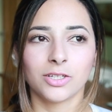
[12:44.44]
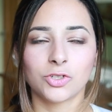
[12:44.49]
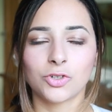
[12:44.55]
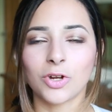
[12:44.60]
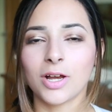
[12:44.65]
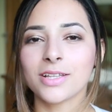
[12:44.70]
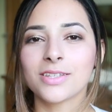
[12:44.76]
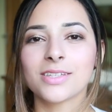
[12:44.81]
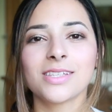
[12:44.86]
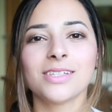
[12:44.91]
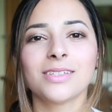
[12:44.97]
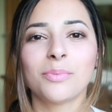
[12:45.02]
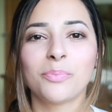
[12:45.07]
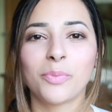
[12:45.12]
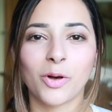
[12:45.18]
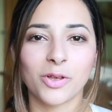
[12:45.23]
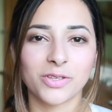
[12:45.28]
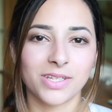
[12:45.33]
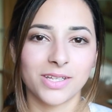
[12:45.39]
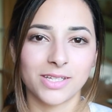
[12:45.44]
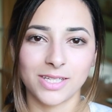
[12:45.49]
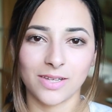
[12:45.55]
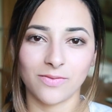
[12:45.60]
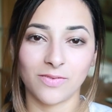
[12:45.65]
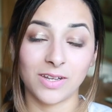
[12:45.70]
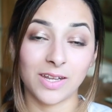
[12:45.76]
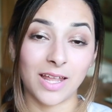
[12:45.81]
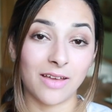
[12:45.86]
trying to see the
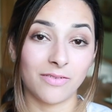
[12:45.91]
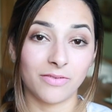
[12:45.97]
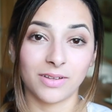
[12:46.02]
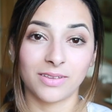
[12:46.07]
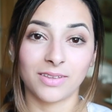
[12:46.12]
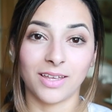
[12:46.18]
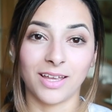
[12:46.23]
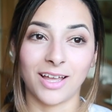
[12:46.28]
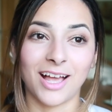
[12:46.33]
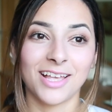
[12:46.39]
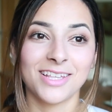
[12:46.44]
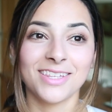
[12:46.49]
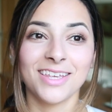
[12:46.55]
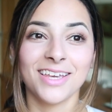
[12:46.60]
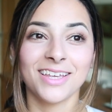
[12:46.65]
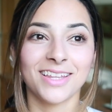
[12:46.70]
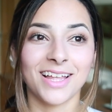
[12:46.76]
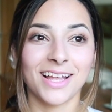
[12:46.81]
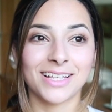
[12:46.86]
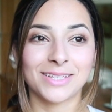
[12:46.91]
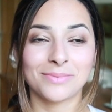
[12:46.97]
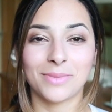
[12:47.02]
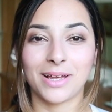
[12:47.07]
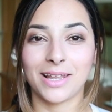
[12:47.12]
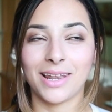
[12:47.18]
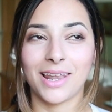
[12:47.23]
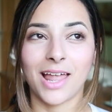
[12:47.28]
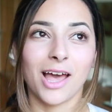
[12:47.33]
positive in everything. I think that's
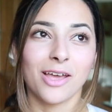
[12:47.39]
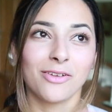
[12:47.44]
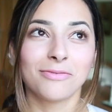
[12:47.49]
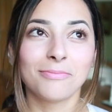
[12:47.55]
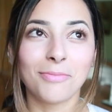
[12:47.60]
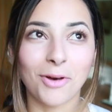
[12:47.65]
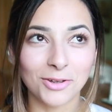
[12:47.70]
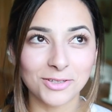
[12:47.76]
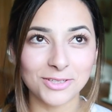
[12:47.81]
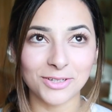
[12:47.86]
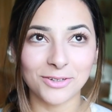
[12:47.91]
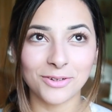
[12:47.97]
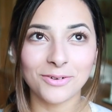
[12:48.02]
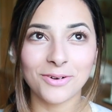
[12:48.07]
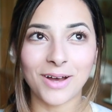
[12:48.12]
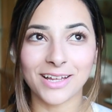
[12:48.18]
my life motto.